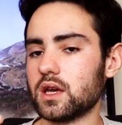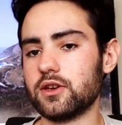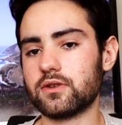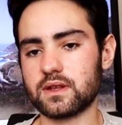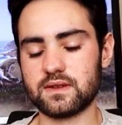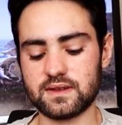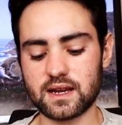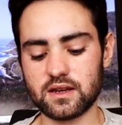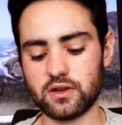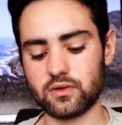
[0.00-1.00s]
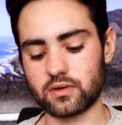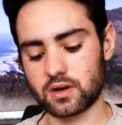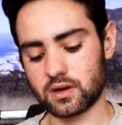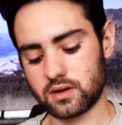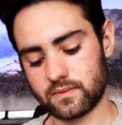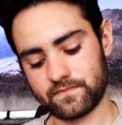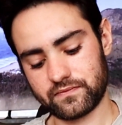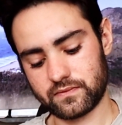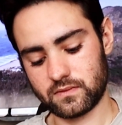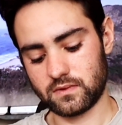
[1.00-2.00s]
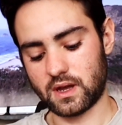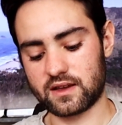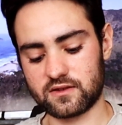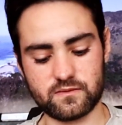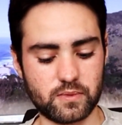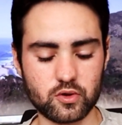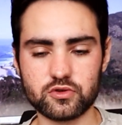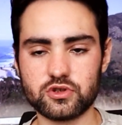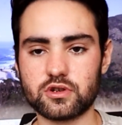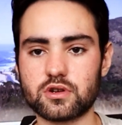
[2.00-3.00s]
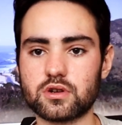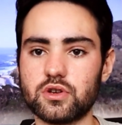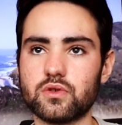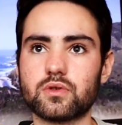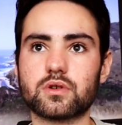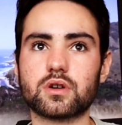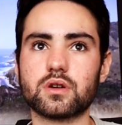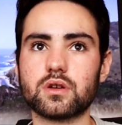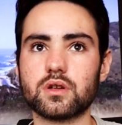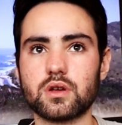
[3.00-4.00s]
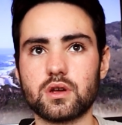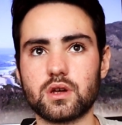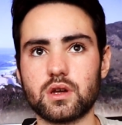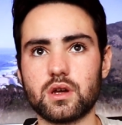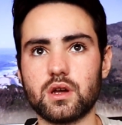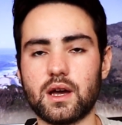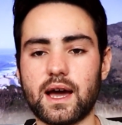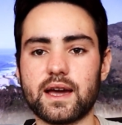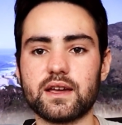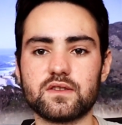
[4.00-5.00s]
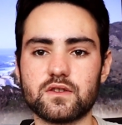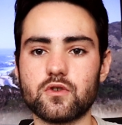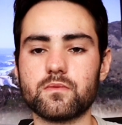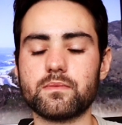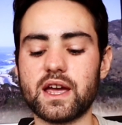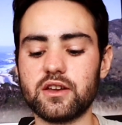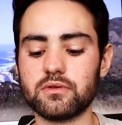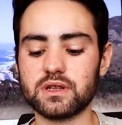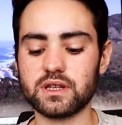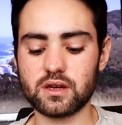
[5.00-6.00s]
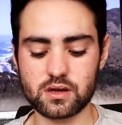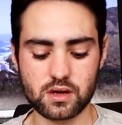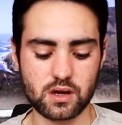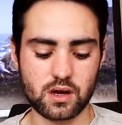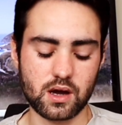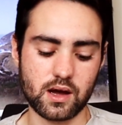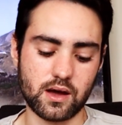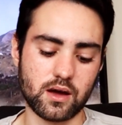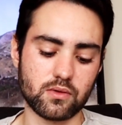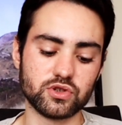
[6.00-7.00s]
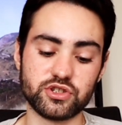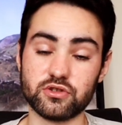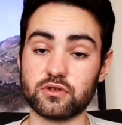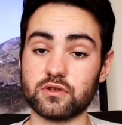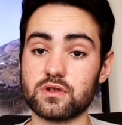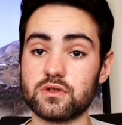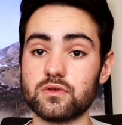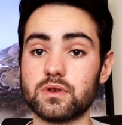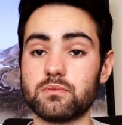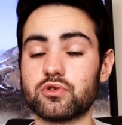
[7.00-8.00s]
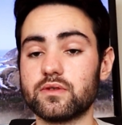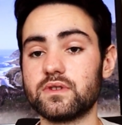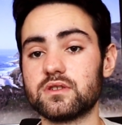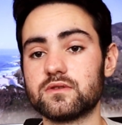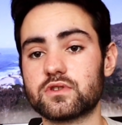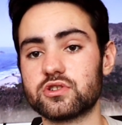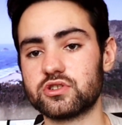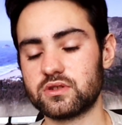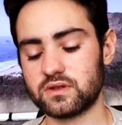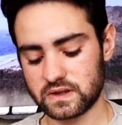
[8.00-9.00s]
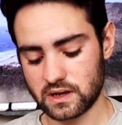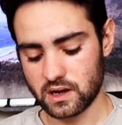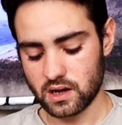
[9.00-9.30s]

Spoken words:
You can set your exposure, your ISO manually, which you couldn't do in previous versions.